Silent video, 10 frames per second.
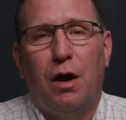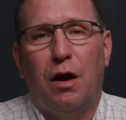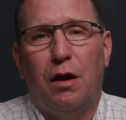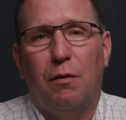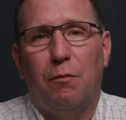
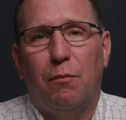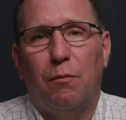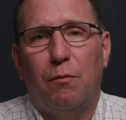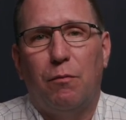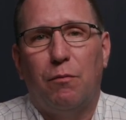
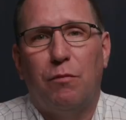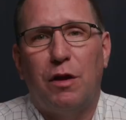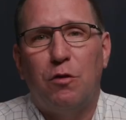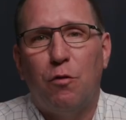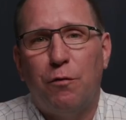um,
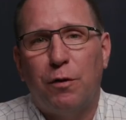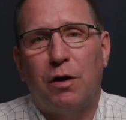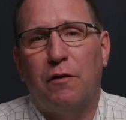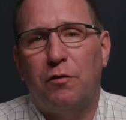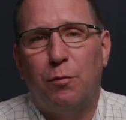that you will feel
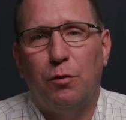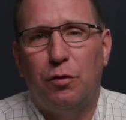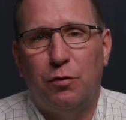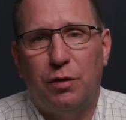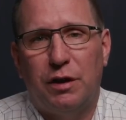comfortable
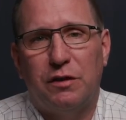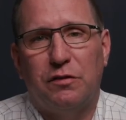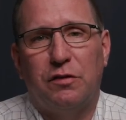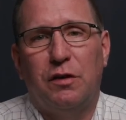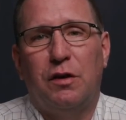doing
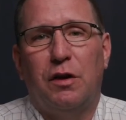is